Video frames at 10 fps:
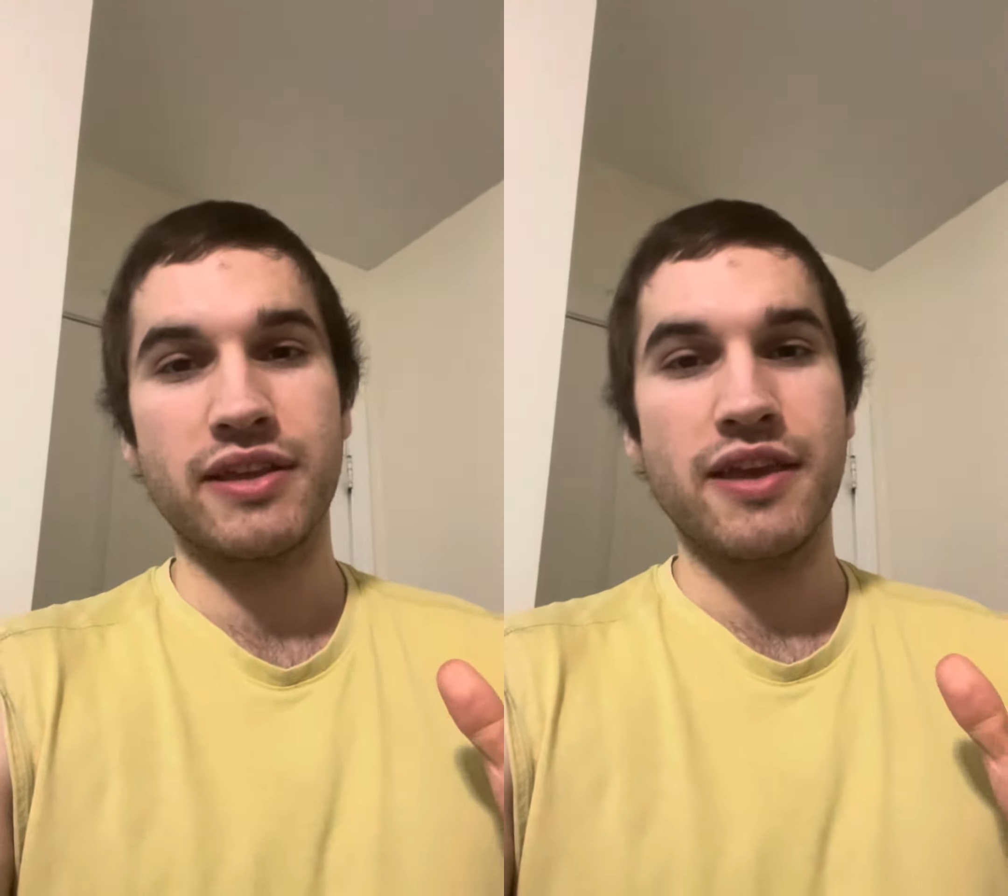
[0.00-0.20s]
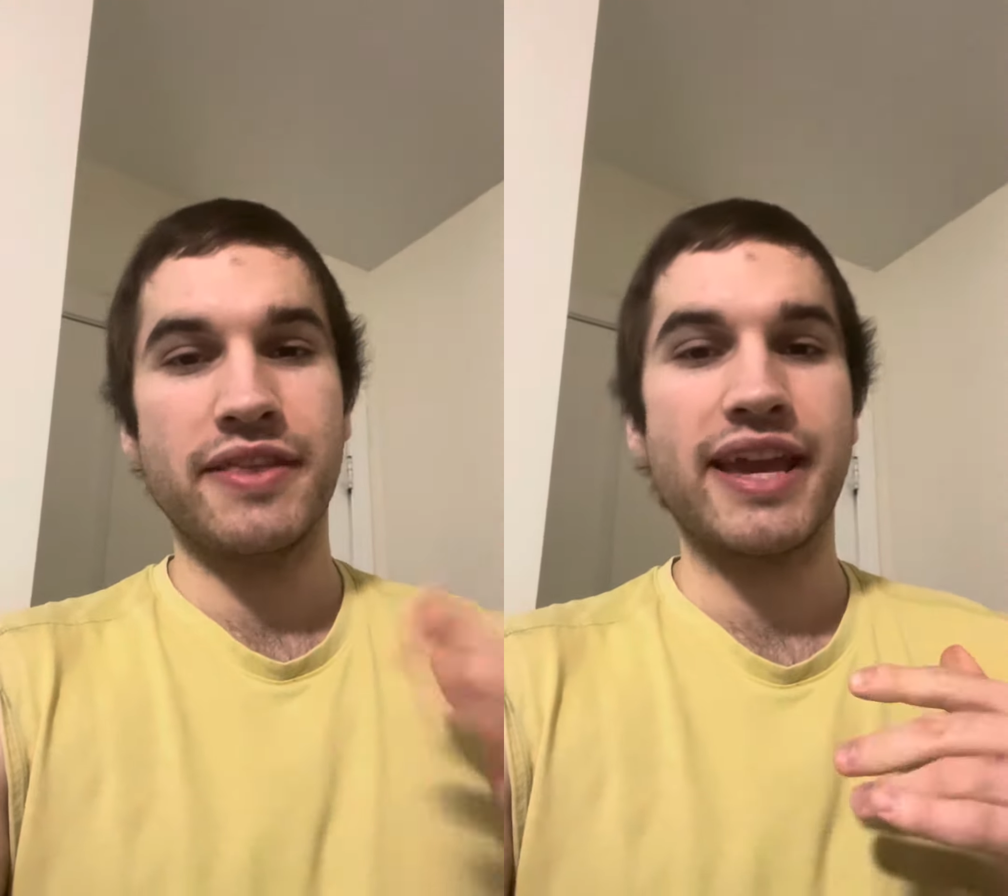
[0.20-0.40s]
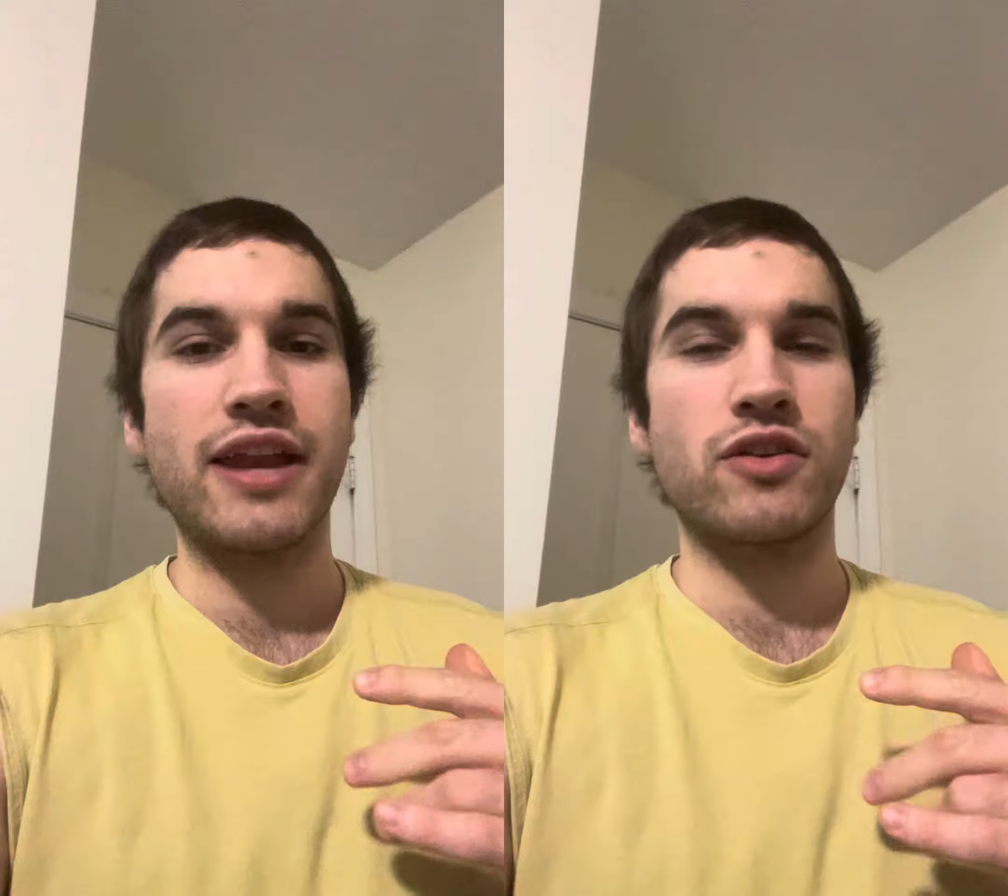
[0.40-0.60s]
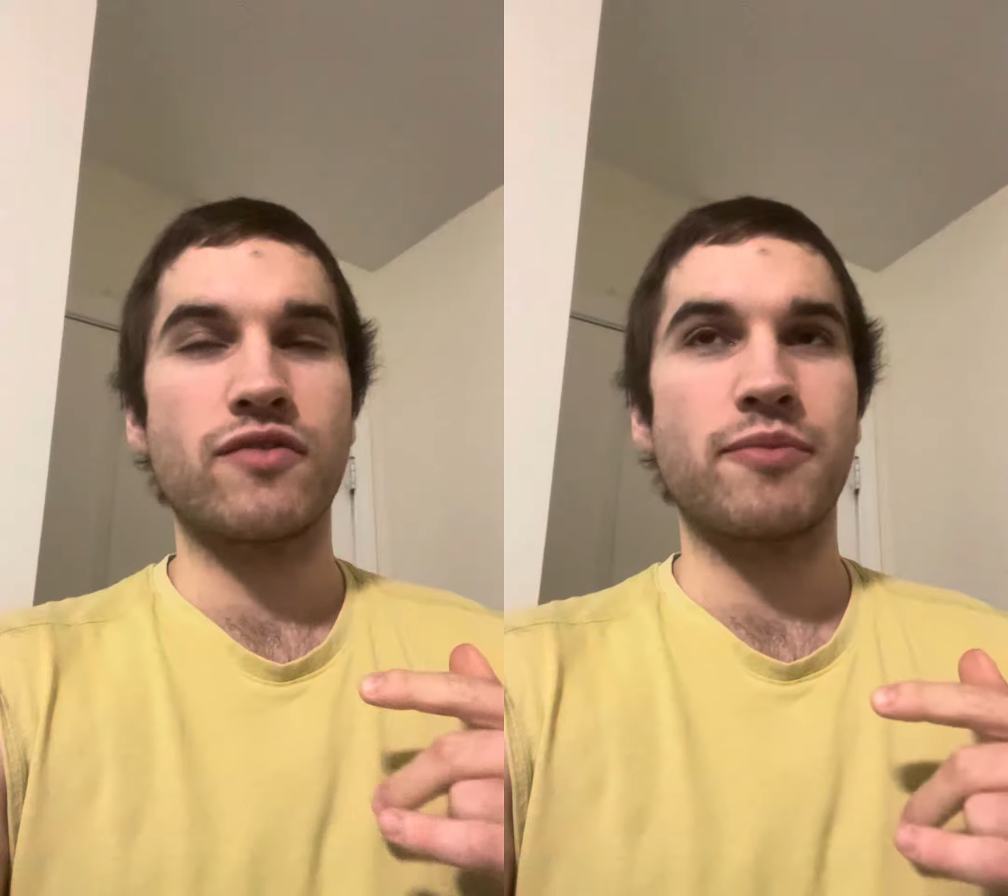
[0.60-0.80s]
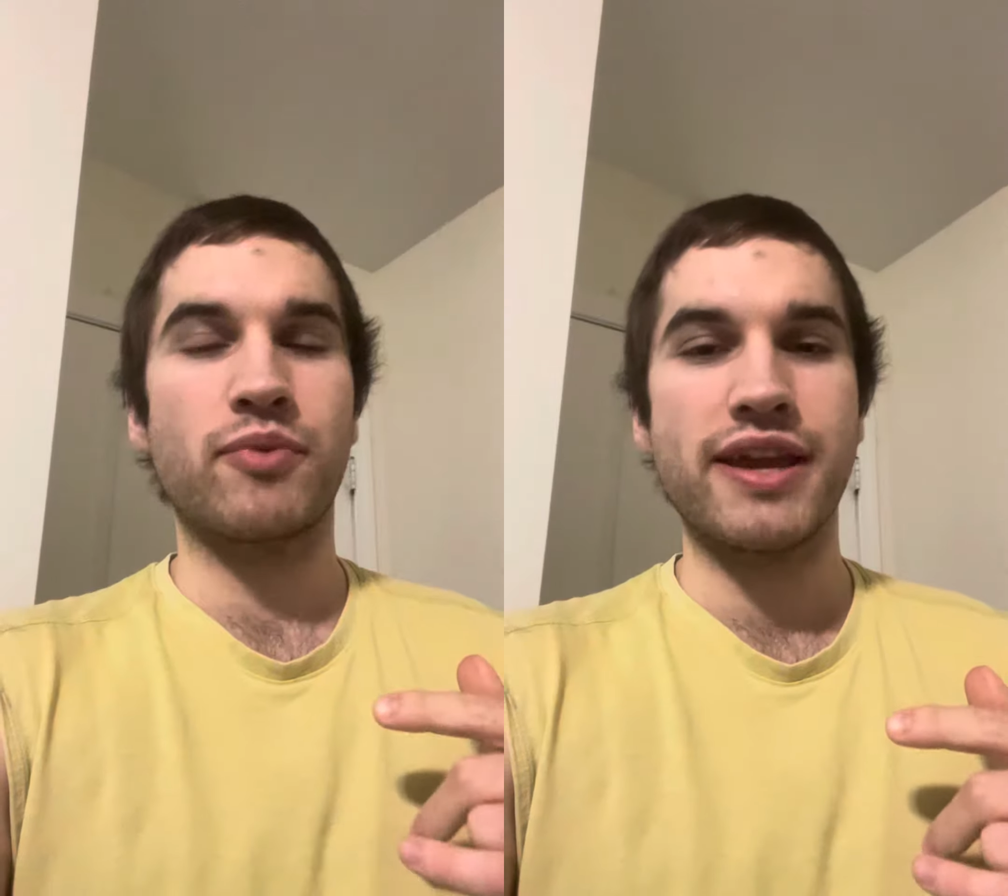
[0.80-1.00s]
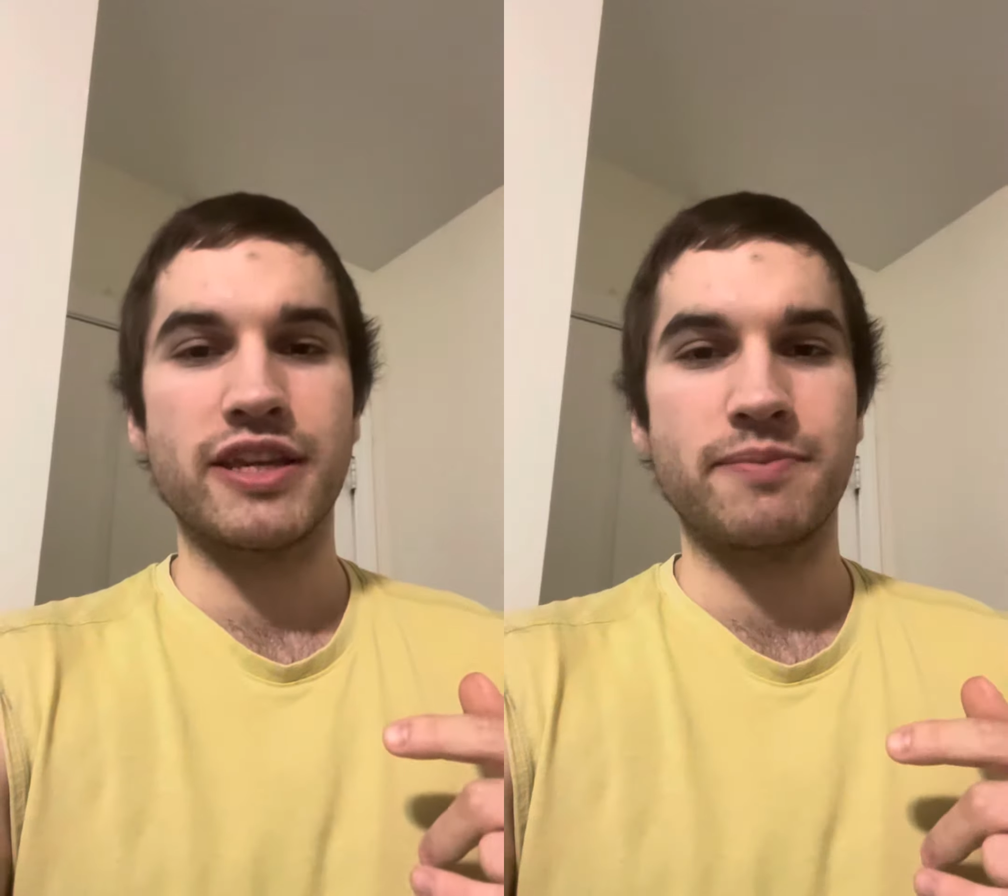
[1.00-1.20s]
The Ken Griffin prank is